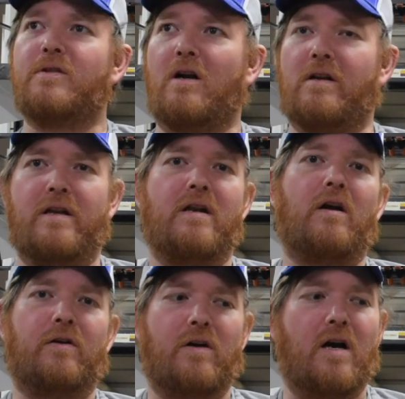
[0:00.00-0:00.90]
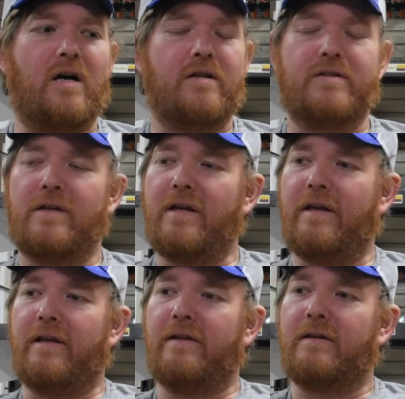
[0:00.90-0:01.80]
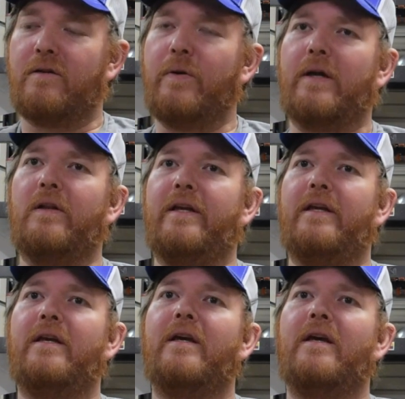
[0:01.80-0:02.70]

Started in our garage and quickly